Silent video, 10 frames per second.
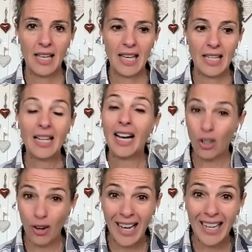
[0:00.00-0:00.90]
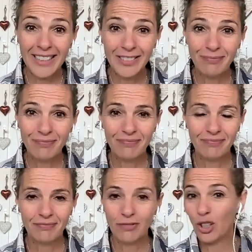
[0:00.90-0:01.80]
And I cried.
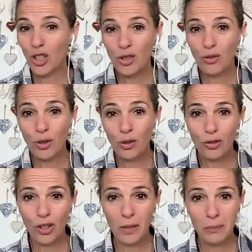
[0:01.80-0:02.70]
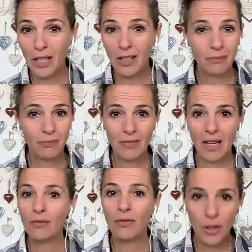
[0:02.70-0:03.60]
For those of you who follow me,
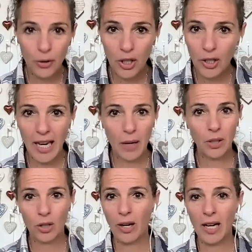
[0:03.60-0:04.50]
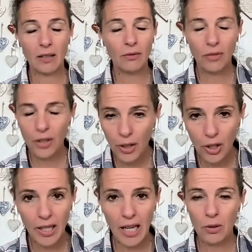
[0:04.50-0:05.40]
I'm very okay with crying. I'm
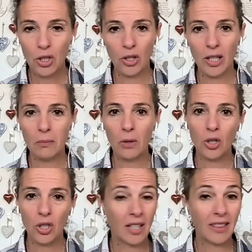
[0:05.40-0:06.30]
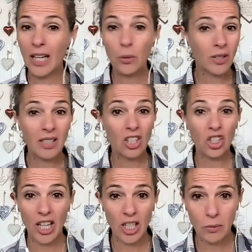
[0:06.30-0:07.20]
very okay with showing emotion. And that wasn't
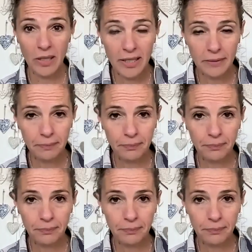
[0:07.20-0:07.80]
the judgment.